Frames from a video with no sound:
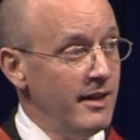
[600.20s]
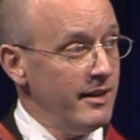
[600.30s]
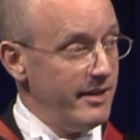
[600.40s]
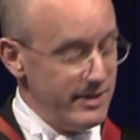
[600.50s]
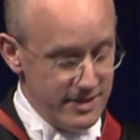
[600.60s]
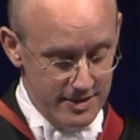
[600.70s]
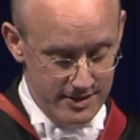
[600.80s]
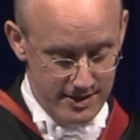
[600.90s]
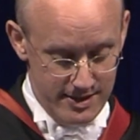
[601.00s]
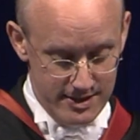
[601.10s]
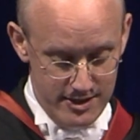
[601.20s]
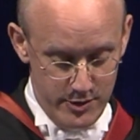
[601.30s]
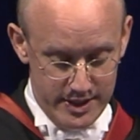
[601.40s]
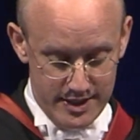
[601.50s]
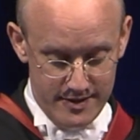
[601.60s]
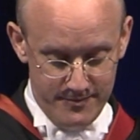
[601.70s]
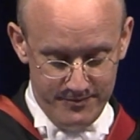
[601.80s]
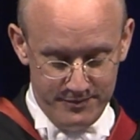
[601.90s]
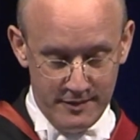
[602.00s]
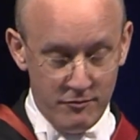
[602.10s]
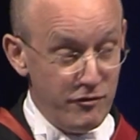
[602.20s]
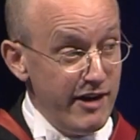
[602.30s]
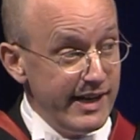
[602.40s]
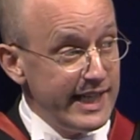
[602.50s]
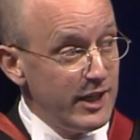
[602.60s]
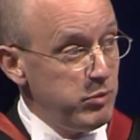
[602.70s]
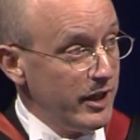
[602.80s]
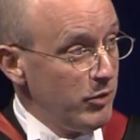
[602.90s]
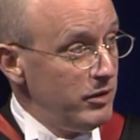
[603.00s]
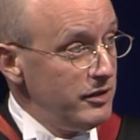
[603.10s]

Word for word: Thus, C.S. Lewis, very applicable